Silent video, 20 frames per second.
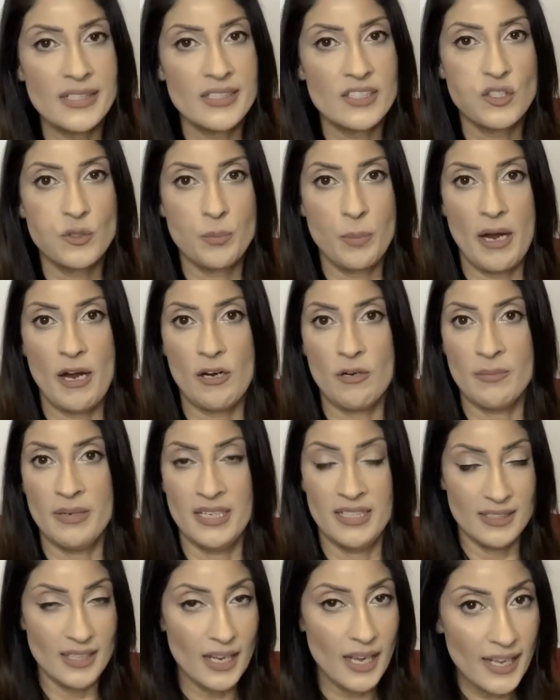
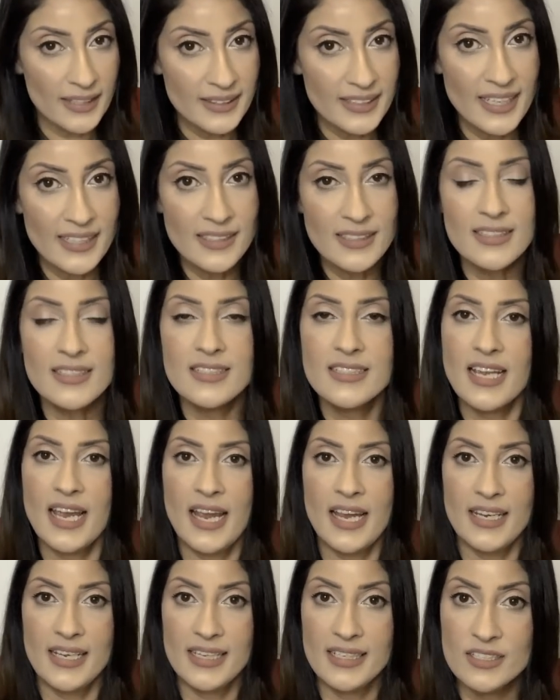experiment? At the end of the
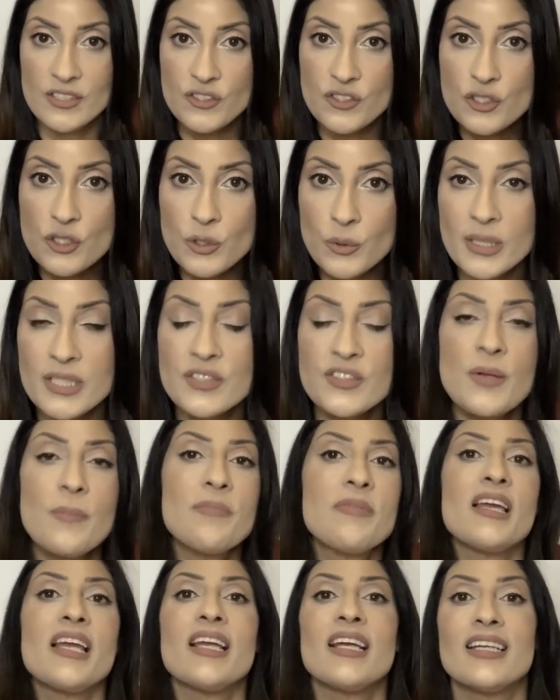day, it is doing
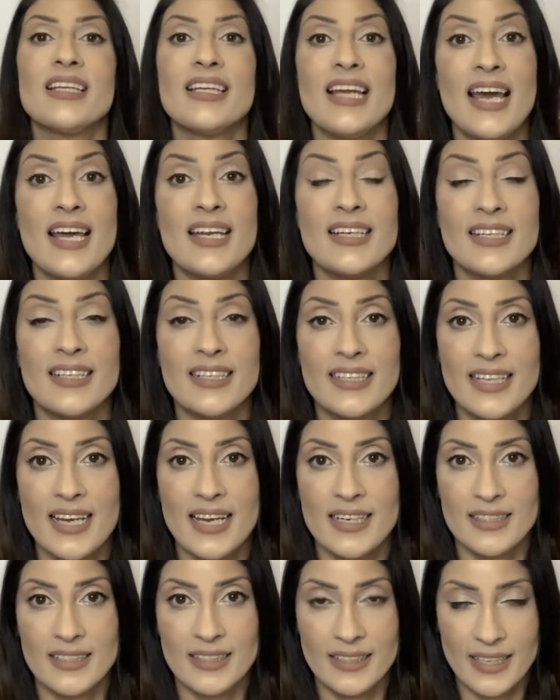something again and
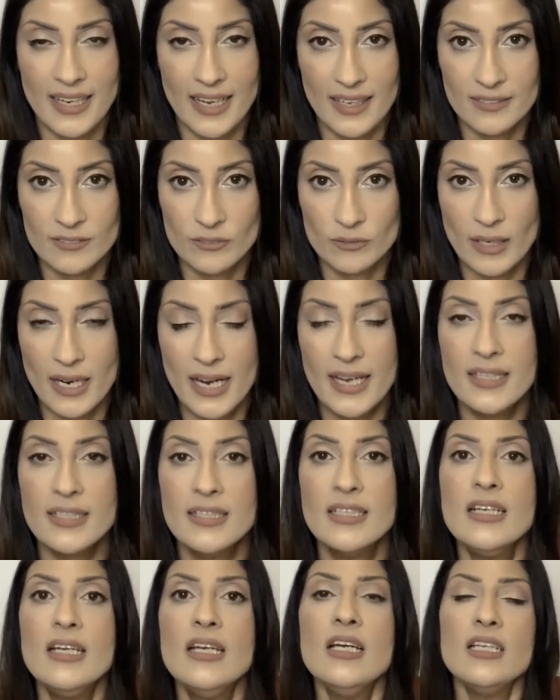again and again, right?
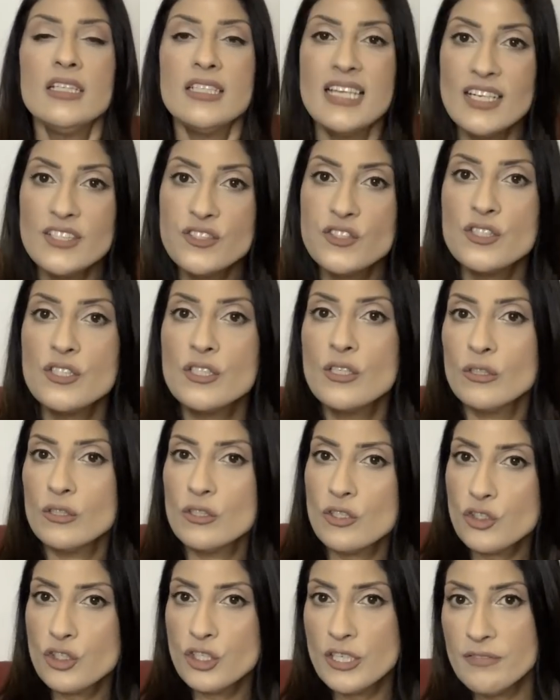Yes,
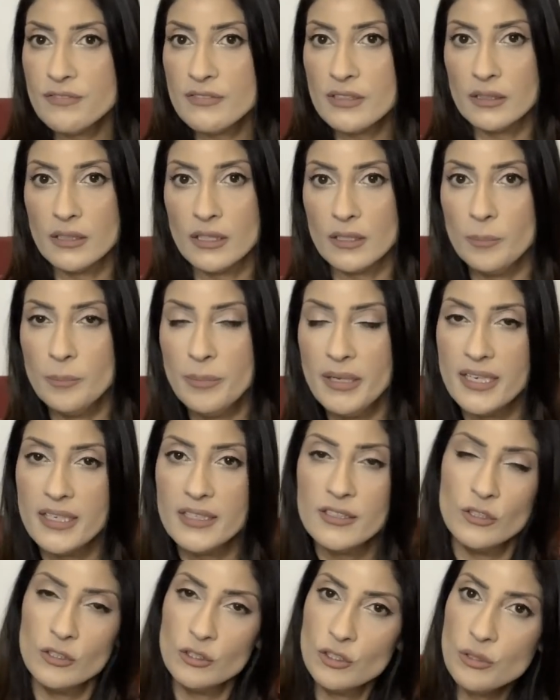you'll shift a little
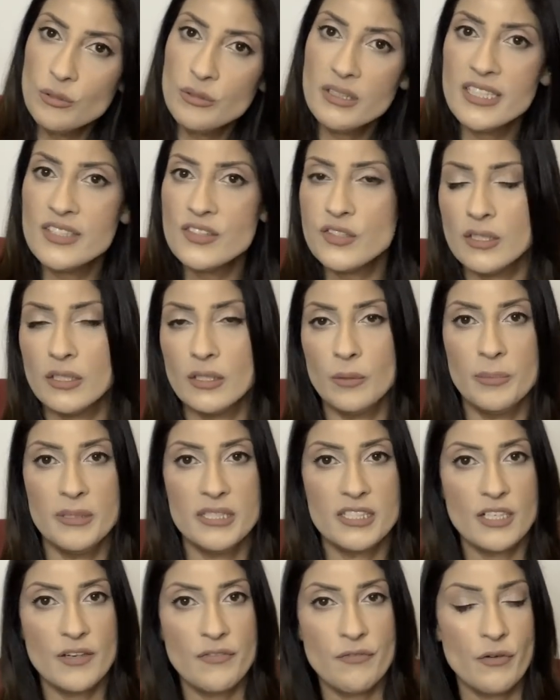bit, you'll do things a little
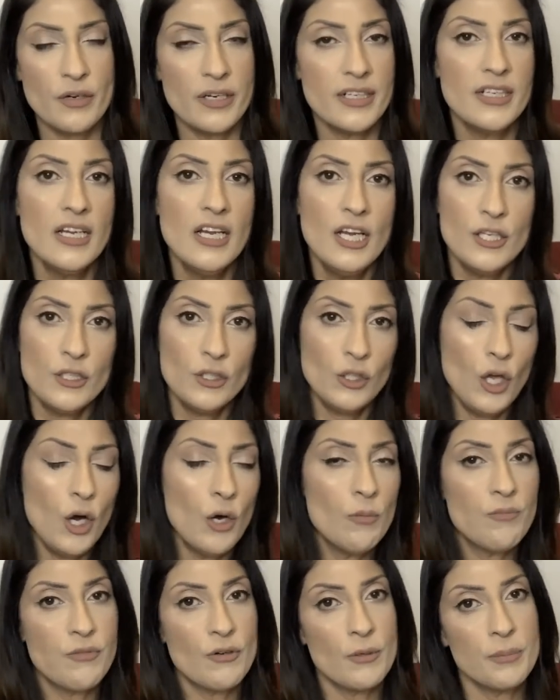bit different, you'll
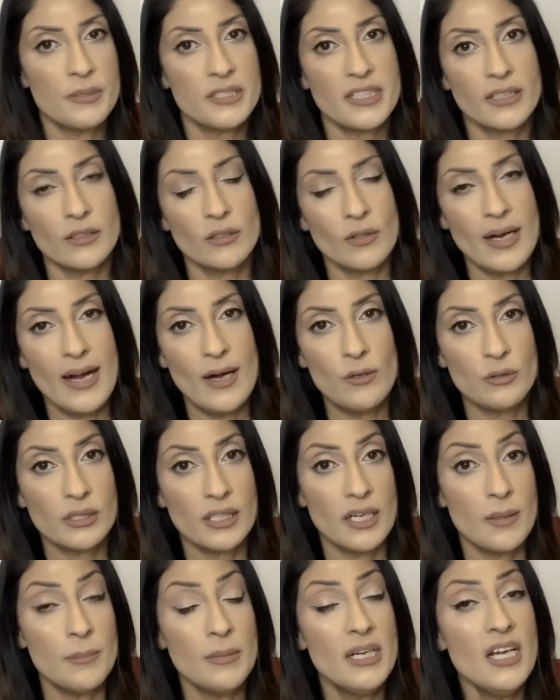hope for a particular
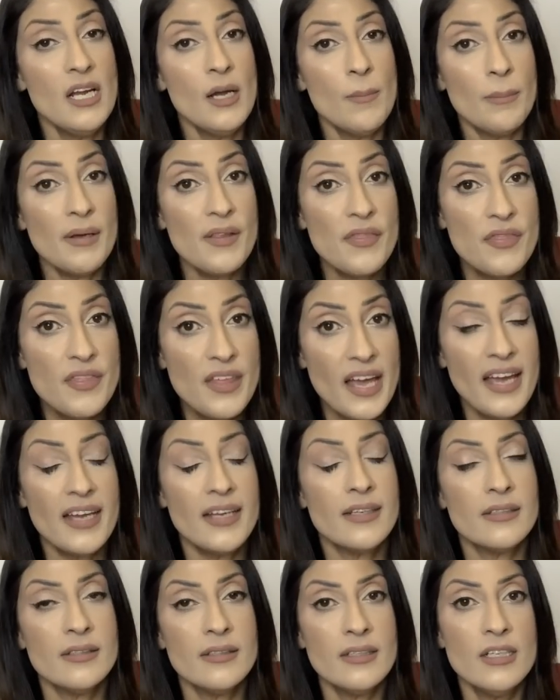outcome, but
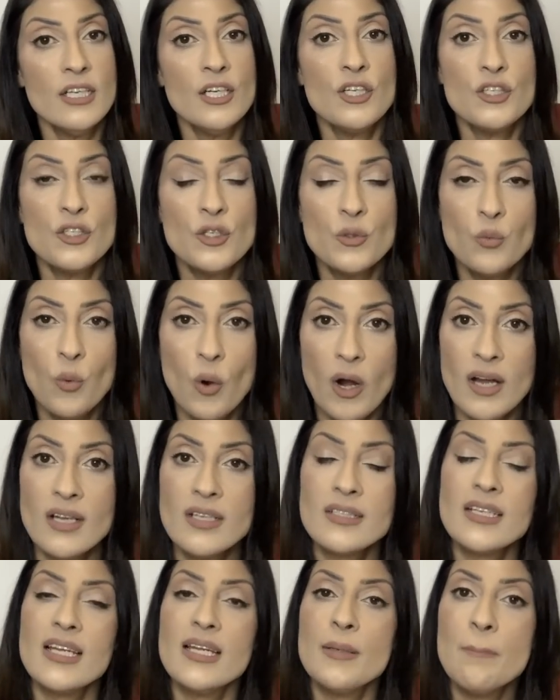then you
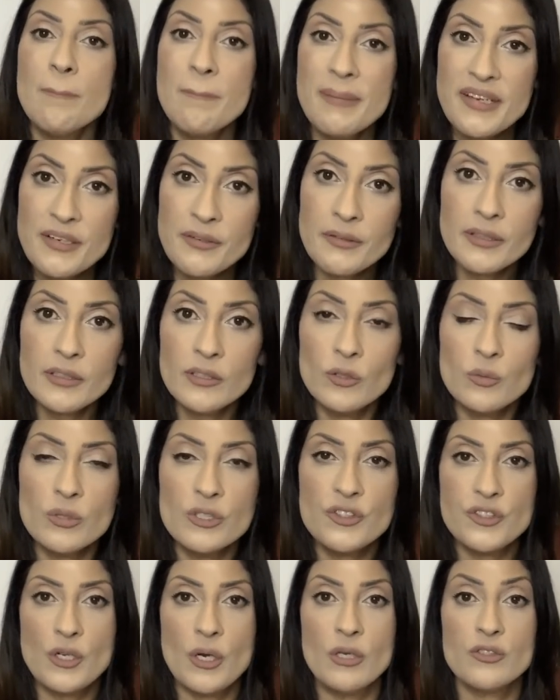want empirical
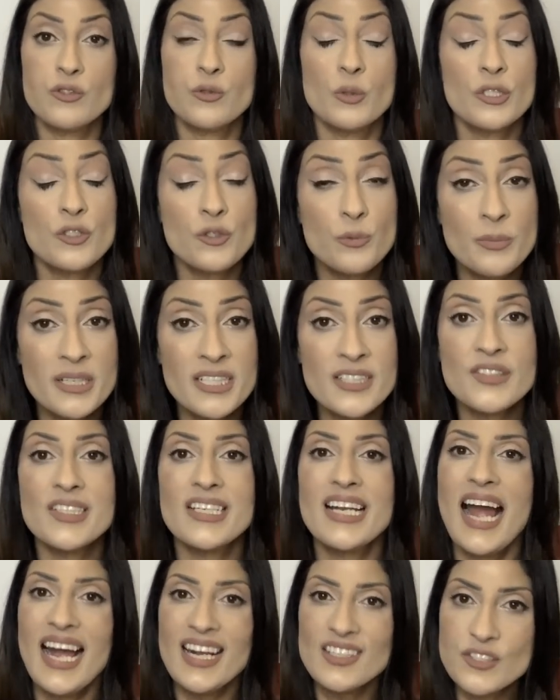results, which means it
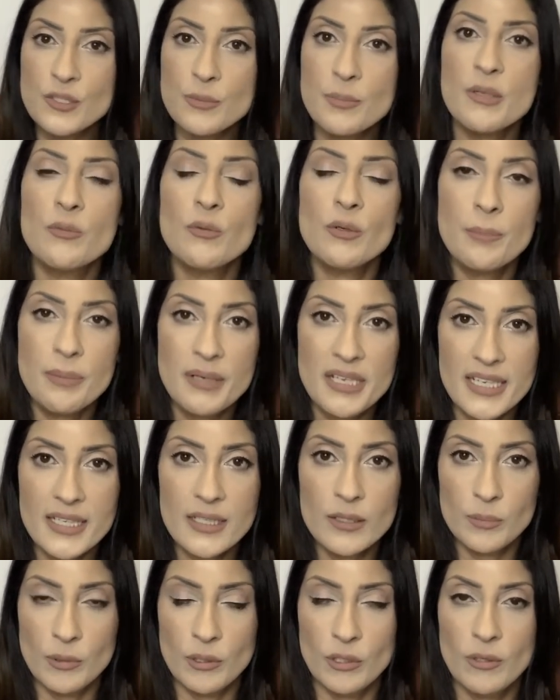has to be
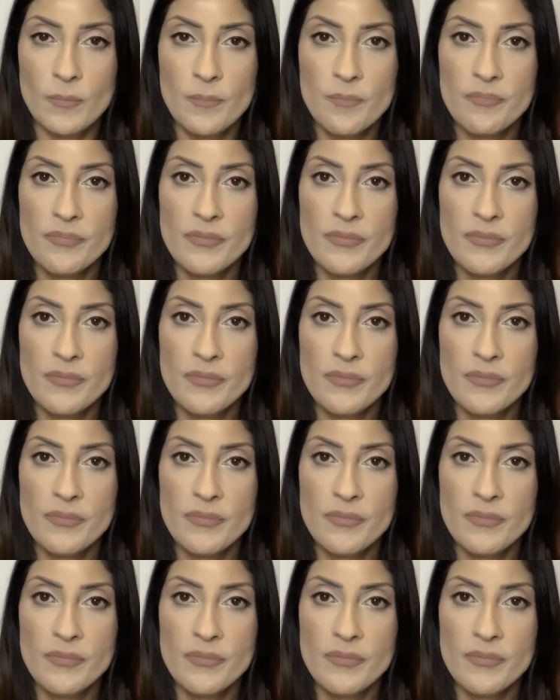repeatable.